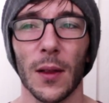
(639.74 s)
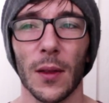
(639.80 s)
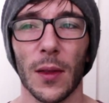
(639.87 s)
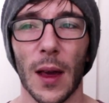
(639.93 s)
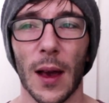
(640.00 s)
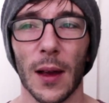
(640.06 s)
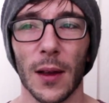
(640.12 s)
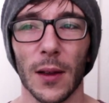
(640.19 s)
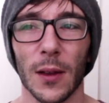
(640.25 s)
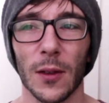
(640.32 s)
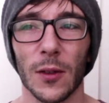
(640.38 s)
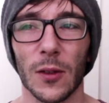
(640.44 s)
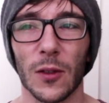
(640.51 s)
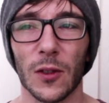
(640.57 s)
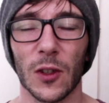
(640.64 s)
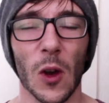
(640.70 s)
that
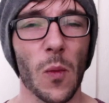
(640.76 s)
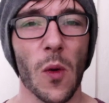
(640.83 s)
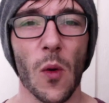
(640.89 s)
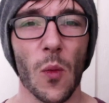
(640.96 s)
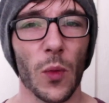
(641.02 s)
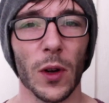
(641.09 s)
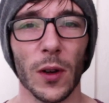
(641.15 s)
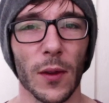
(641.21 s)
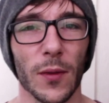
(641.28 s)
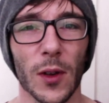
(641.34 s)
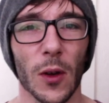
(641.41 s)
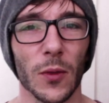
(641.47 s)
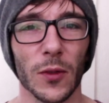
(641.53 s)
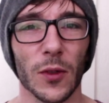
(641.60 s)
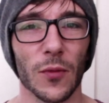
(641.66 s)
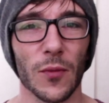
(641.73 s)
someone wouldn't have
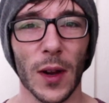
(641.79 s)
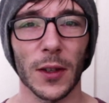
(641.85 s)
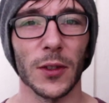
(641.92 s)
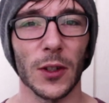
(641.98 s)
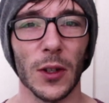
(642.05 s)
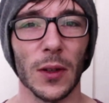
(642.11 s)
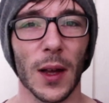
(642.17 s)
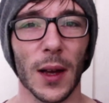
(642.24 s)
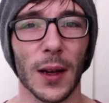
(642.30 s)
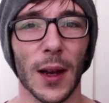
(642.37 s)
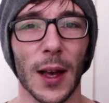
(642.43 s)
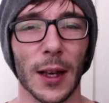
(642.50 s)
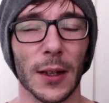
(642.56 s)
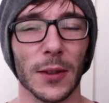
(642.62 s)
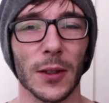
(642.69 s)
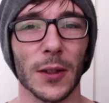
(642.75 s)
gone to rescue that
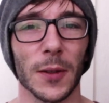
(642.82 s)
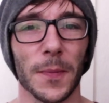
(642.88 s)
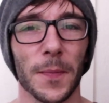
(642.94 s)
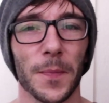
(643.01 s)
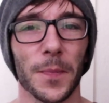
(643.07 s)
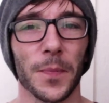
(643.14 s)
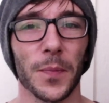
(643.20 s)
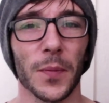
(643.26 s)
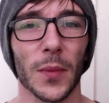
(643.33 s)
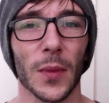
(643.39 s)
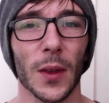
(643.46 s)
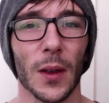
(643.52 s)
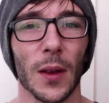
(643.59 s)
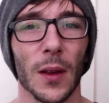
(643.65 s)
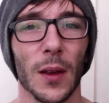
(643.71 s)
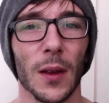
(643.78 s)
lass?
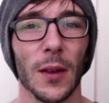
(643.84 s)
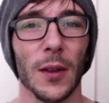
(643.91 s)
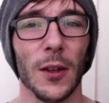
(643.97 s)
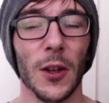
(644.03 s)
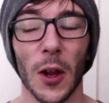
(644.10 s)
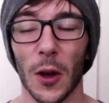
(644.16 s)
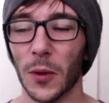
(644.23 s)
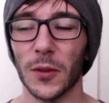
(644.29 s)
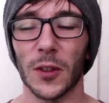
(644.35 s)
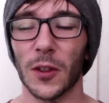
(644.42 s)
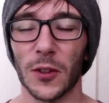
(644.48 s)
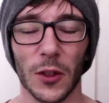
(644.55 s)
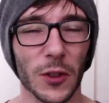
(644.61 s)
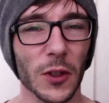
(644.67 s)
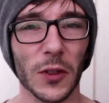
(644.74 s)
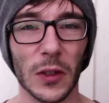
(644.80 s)

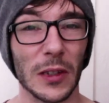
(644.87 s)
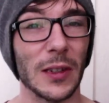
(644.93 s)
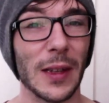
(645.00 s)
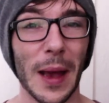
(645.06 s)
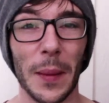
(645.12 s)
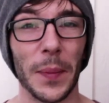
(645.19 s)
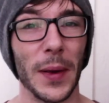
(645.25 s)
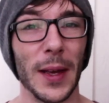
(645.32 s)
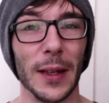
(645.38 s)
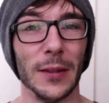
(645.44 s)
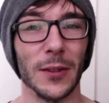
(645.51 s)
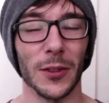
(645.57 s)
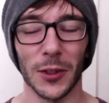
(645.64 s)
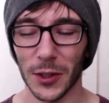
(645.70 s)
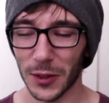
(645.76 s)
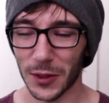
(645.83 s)
To just step in,
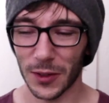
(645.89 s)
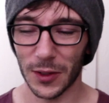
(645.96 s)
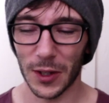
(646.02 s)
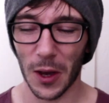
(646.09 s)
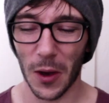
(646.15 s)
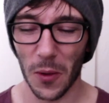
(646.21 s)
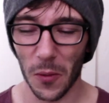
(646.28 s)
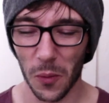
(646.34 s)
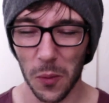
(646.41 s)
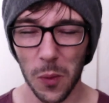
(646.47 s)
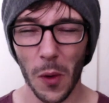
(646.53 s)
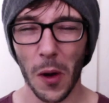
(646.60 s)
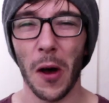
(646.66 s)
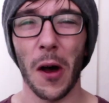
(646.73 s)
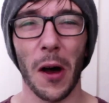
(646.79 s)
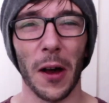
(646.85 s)
to just go,
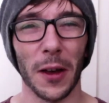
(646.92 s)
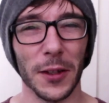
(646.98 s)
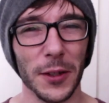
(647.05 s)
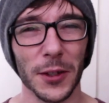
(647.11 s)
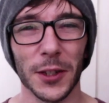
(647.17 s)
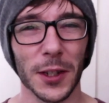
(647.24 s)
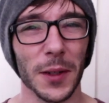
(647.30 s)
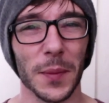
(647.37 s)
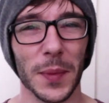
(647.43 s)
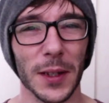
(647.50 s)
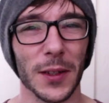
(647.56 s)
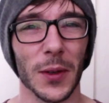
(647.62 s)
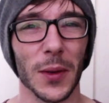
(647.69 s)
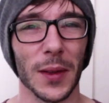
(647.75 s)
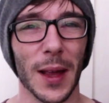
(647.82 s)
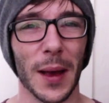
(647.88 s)
"Wow, you shouldn't be
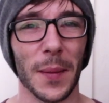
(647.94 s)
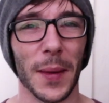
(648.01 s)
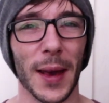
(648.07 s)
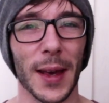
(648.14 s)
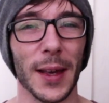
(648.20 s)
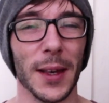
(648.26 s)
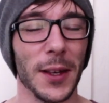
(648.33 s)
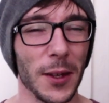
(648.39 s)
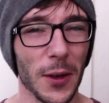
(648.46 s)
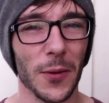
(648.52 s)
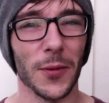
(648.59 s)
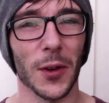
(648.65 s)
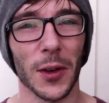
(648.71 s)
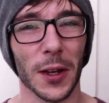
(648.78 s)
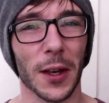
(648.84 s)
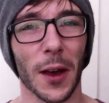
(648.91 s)
doing that, mate. You've
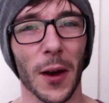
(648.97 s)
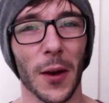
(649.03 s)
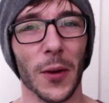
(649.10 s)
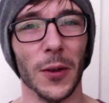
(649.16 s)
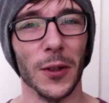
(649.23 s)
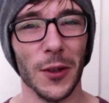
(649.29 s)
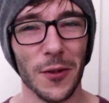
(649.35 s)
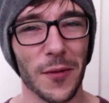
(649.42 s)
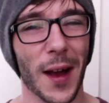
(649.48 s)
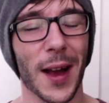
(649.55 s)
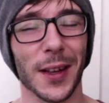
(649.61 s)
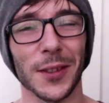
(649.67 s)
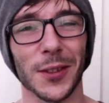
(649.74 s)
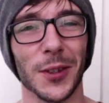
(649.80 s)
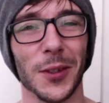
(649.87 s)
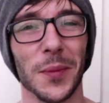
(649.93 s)
got to go. You've
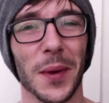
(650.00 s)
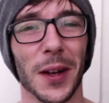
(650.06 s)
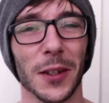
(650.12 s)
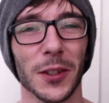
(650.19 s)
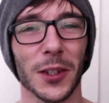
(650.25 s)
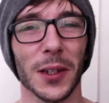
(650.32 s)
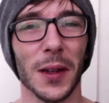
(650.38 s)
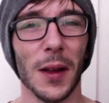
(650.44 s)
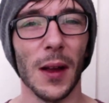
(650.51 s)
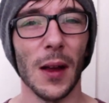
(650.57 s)
had too much."